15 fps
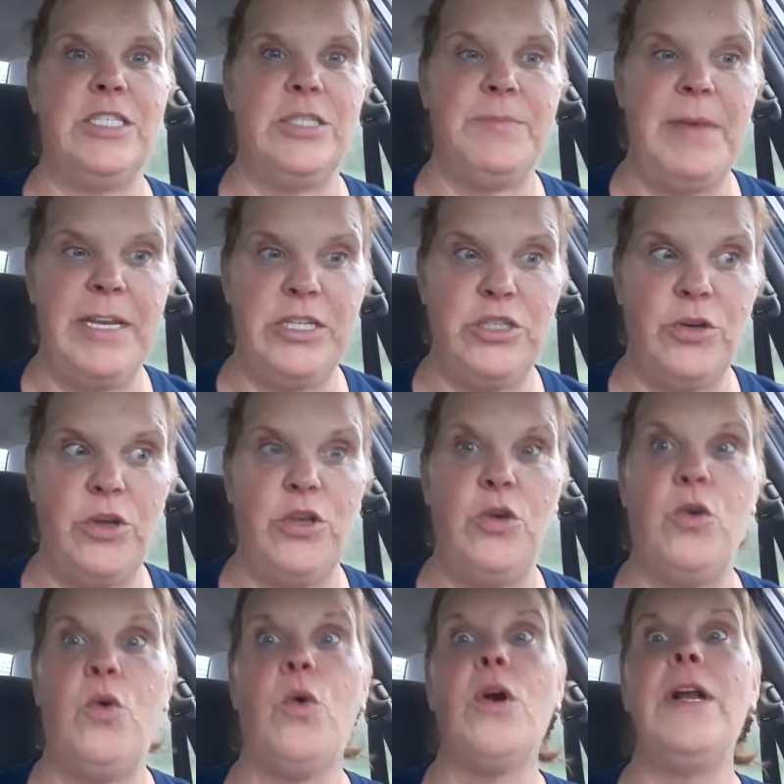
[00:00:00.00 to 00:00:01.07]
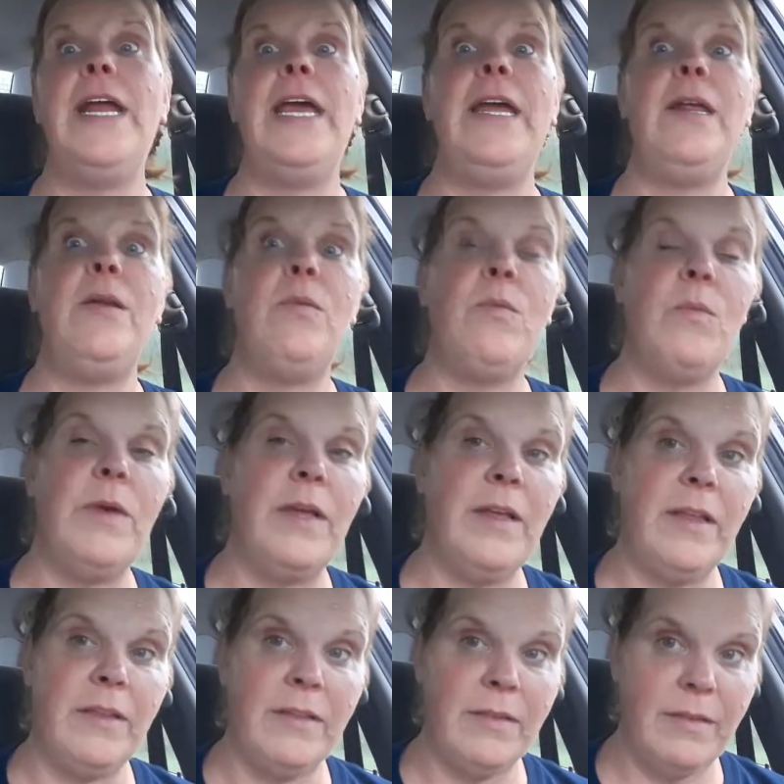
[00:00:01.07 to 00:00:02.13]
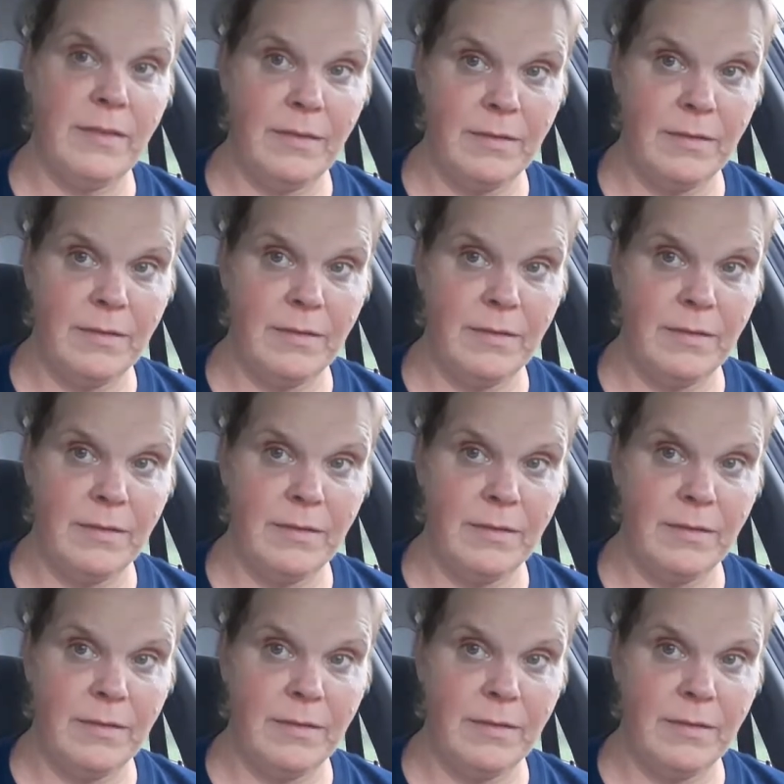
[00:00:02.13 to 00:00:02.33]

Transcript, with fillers: just make sure you coordinate with